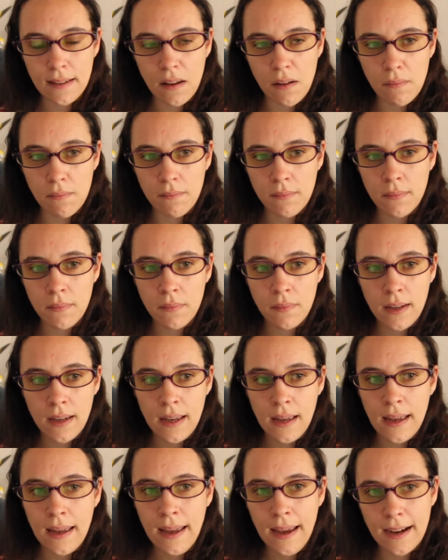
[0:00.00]
them,
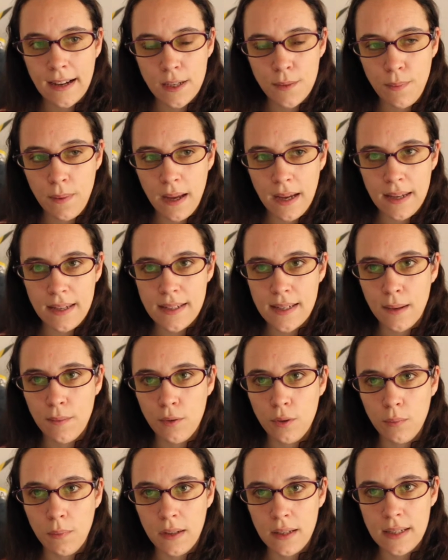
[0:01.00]
explain
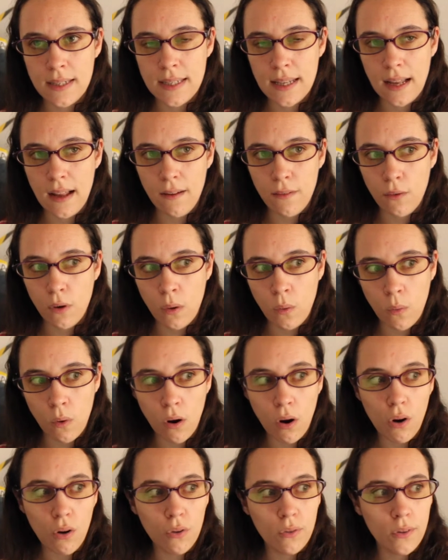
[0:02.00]
them to myself,
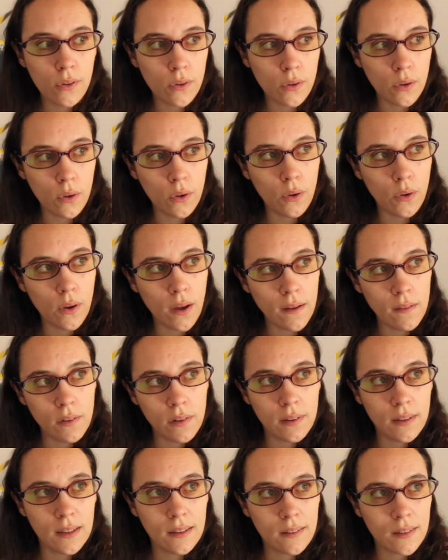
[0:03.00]
walk through
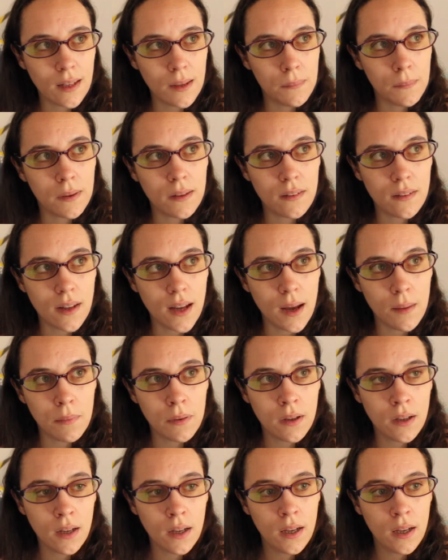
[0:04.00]
everything step by step,